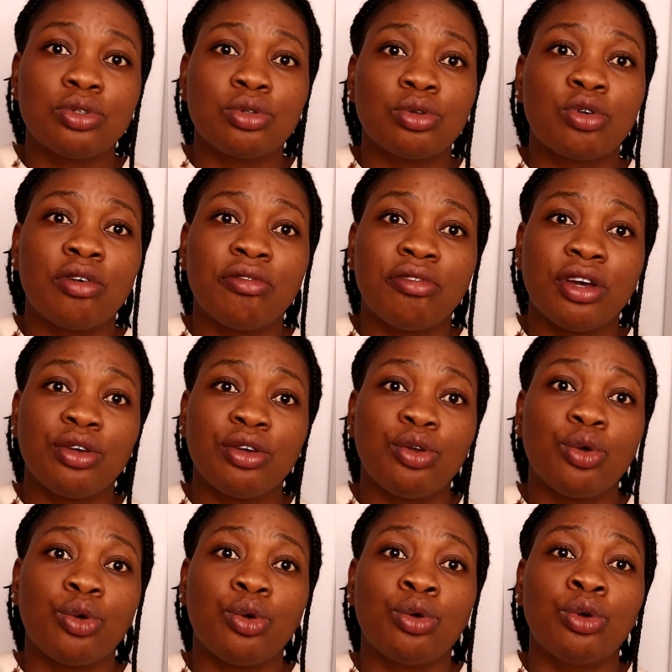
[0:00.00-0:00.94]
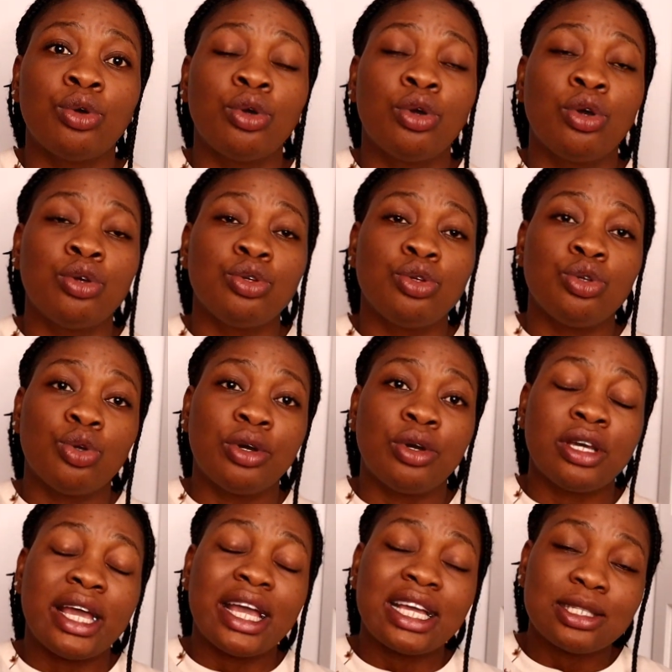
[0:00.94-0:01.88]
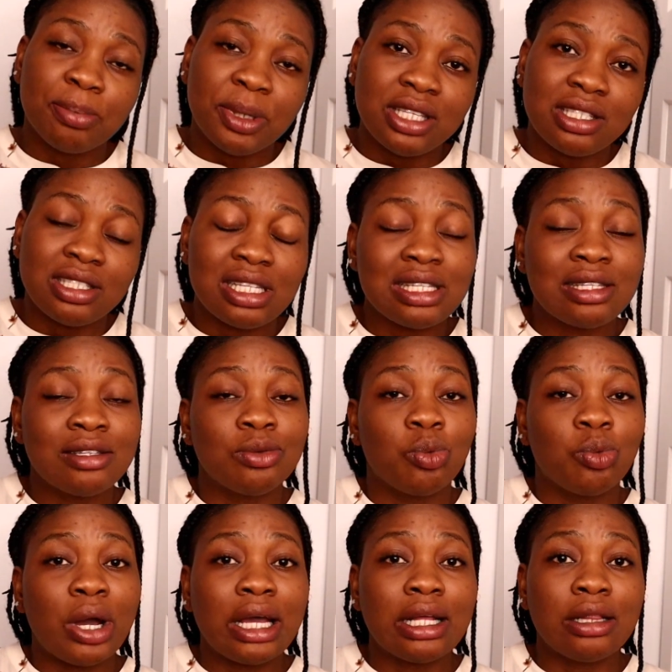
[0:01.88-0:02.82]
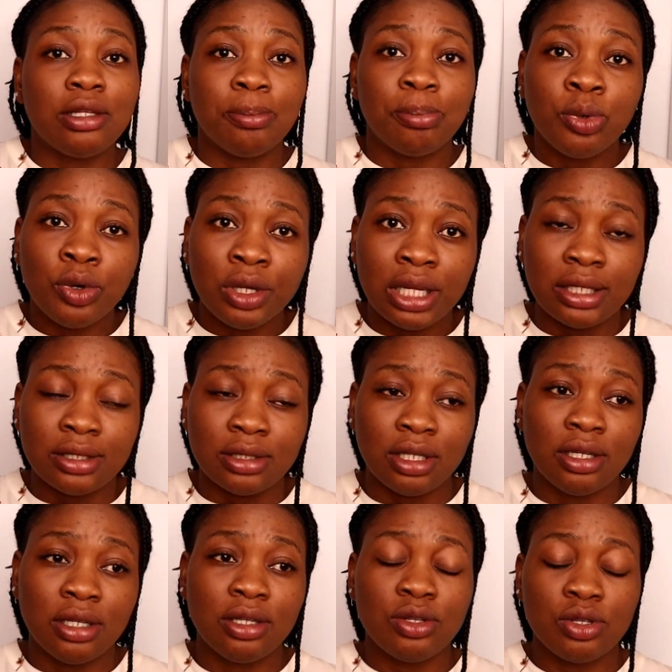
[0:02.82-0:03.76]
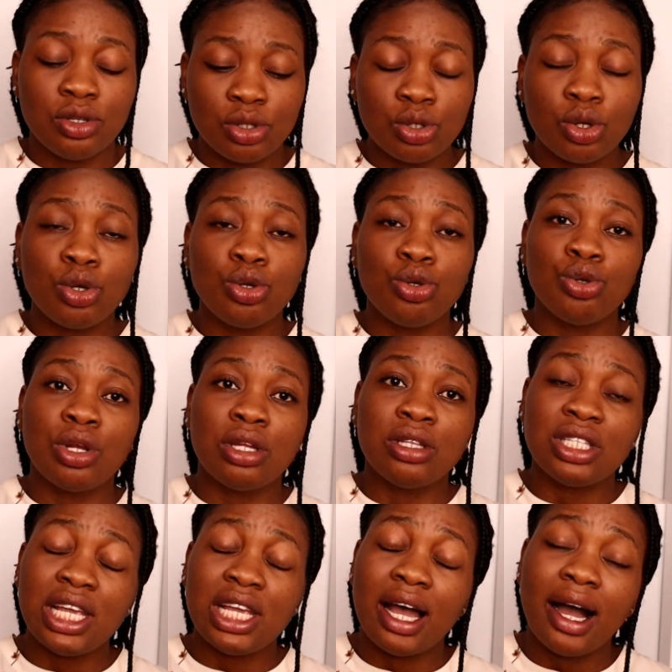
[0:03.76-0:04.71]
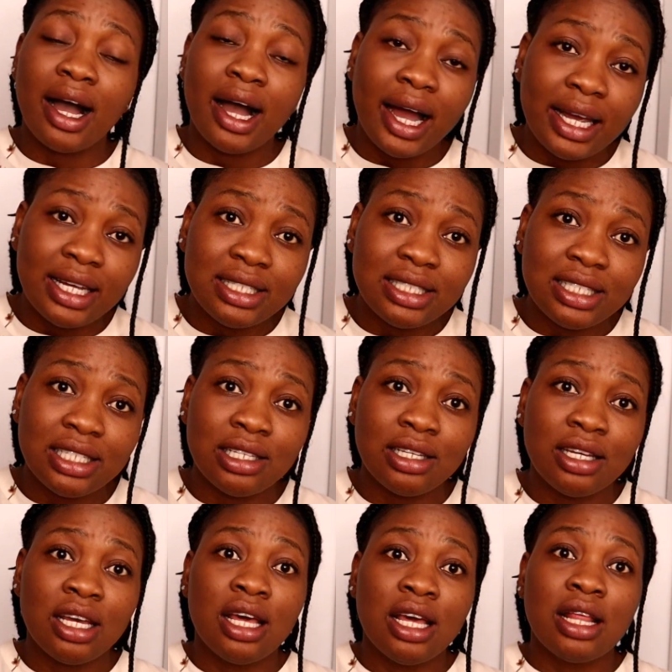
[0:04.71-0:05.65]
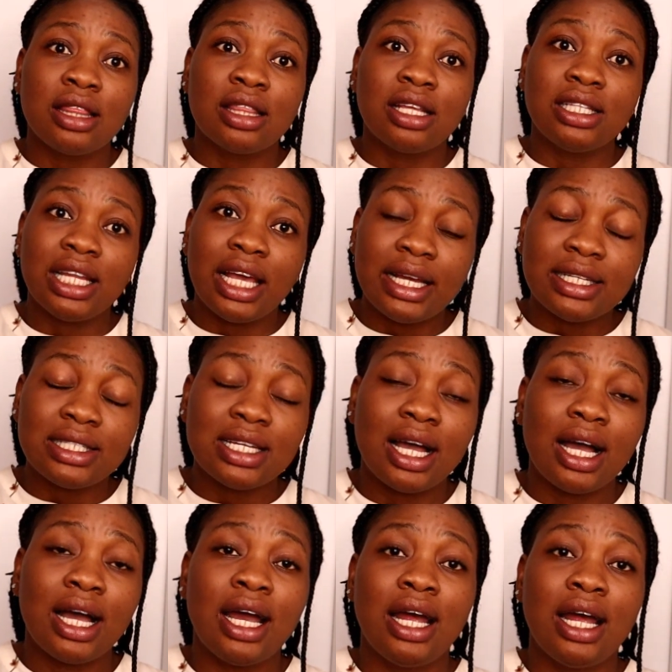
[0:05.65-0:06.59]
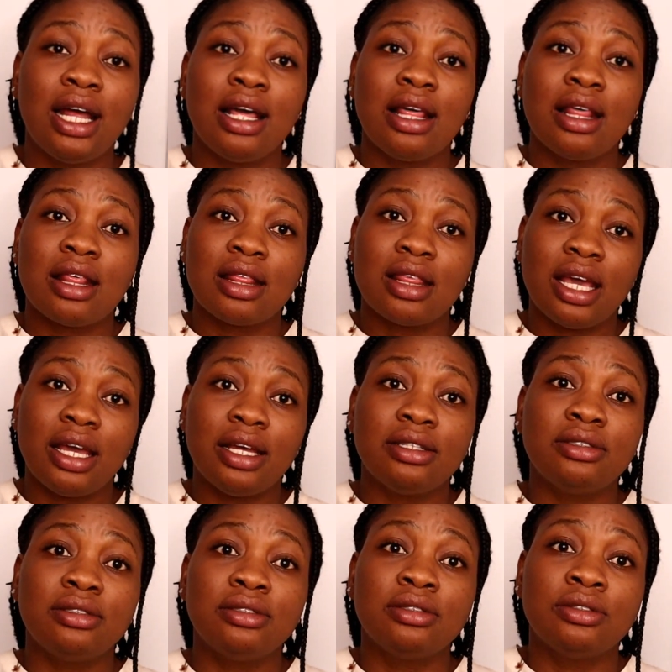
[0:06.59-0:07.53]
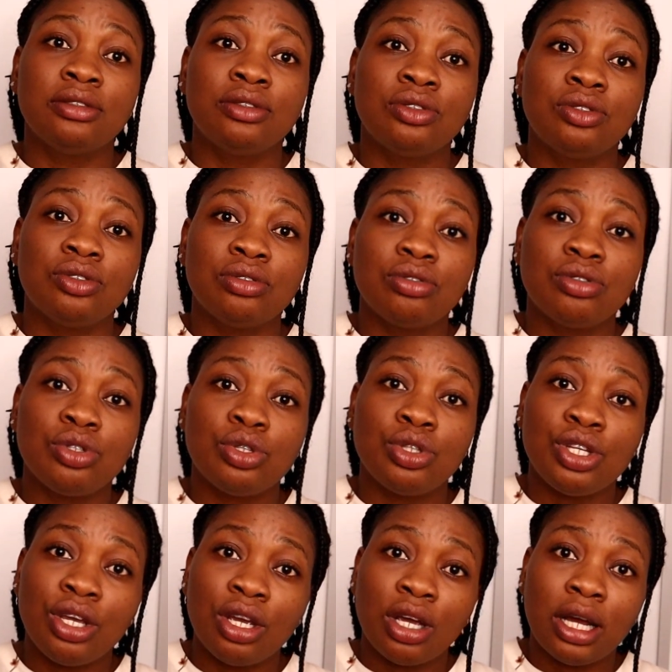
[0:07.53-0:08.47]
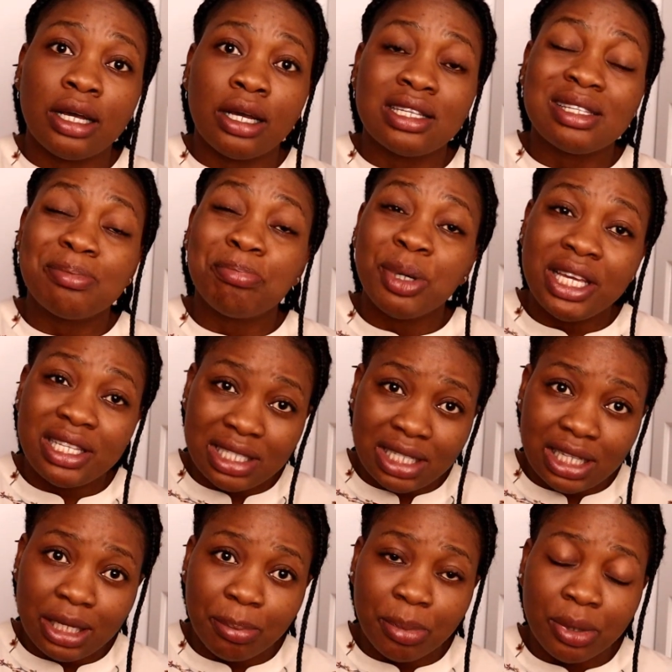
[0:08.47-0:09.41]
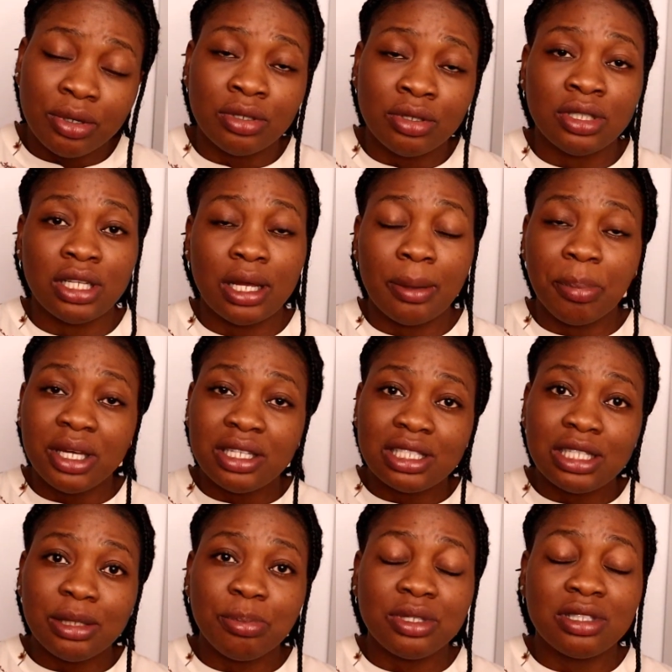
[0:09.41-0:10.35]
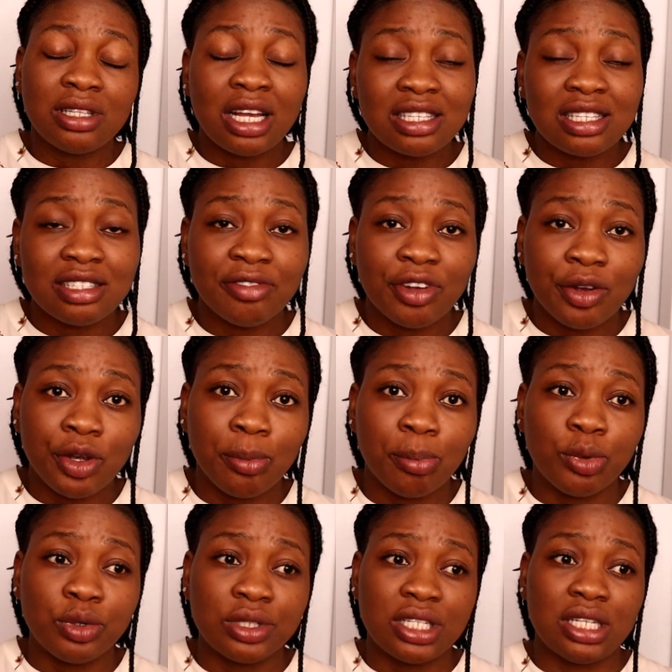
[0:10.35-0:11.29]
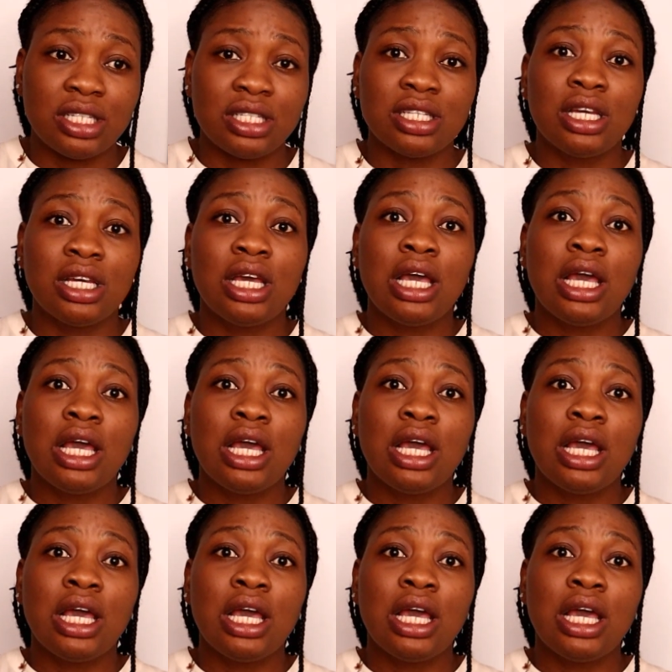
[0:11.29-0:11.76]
to cover your expenses while in Poland. So their ID, the letter, then their payslip. That's very important.